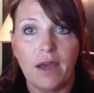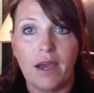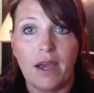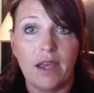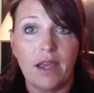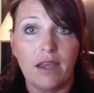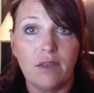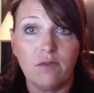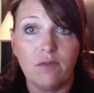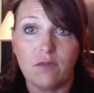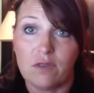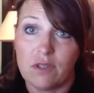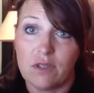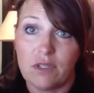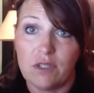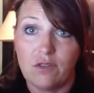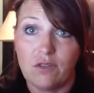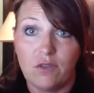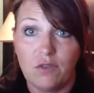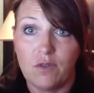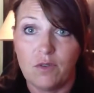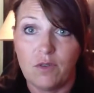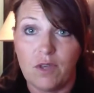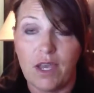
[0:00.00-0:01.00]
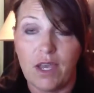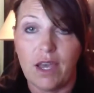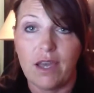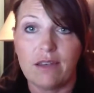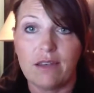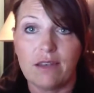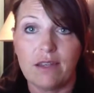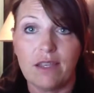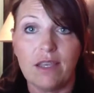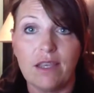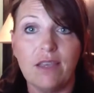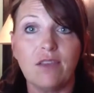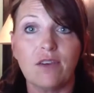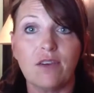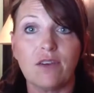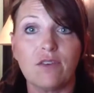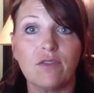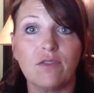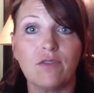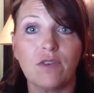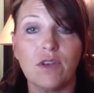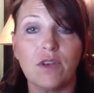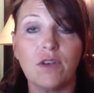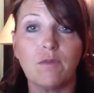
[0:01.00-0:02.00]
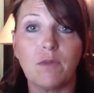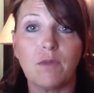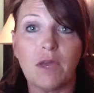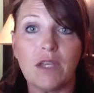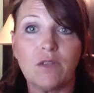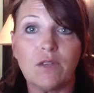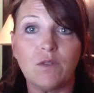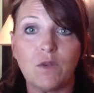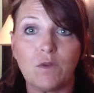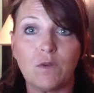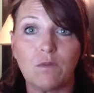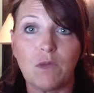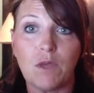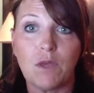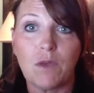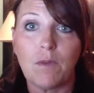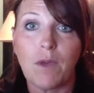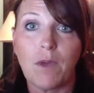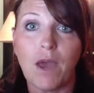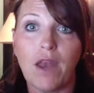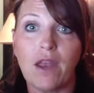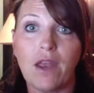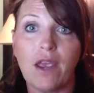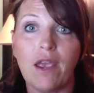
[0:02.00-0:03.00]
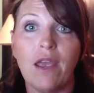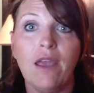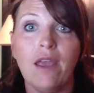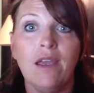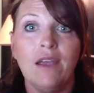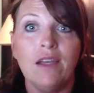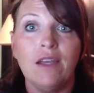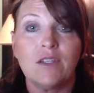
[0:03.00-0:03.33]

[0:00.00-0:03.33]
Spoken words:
I really truly hadn't either. A friend of mine told me about it,